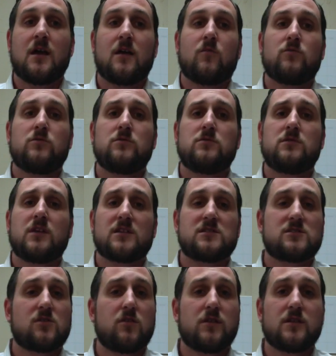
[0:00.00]
The
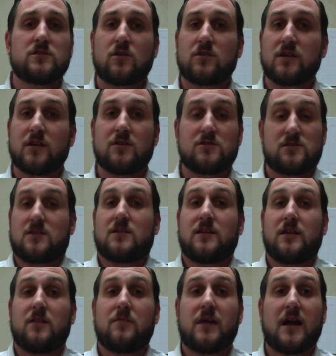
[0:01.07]
custodians aren't here just to
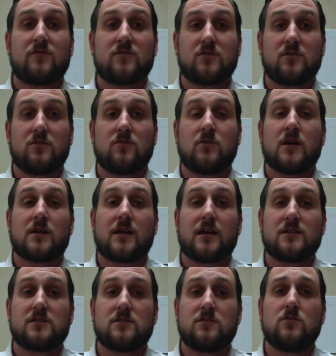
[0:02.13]
clean up after you.
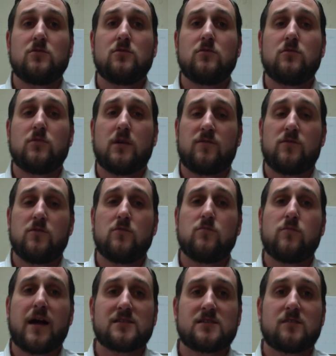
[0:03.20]
Guys, if you
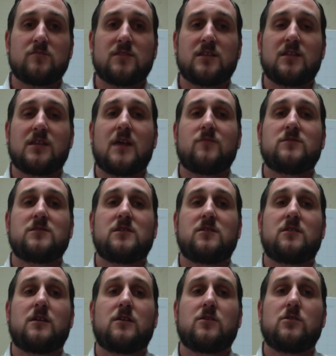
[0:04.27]
buy something in the
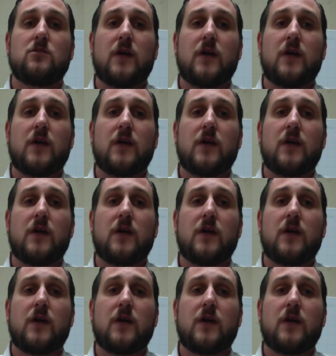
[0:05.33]
cafeteria or you